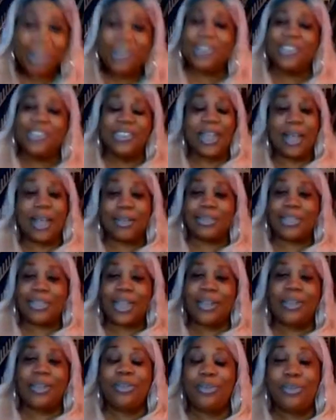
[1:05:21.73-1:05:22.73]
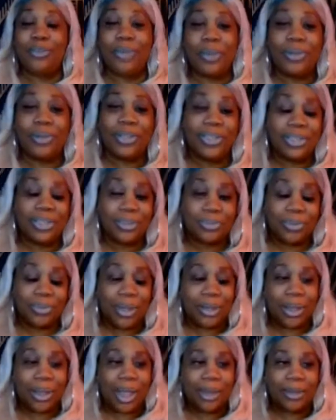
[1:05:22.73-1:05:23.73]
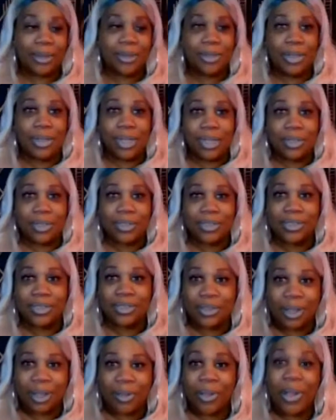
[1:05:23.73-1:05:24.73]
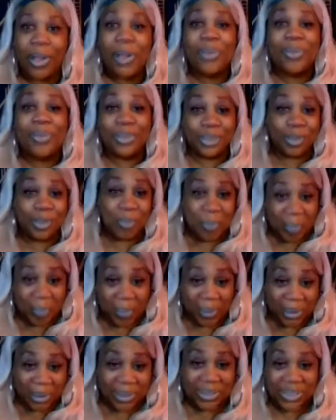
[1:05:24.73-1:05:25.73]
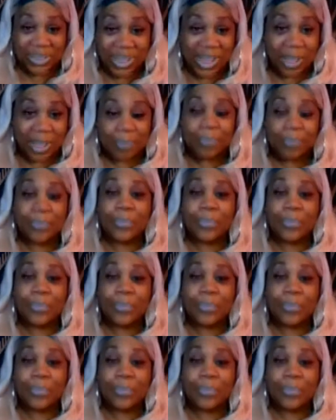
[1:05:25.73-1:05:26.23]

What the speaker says: And now I tell her, you know good and well I didn't need this stuff. Or you bought it deep.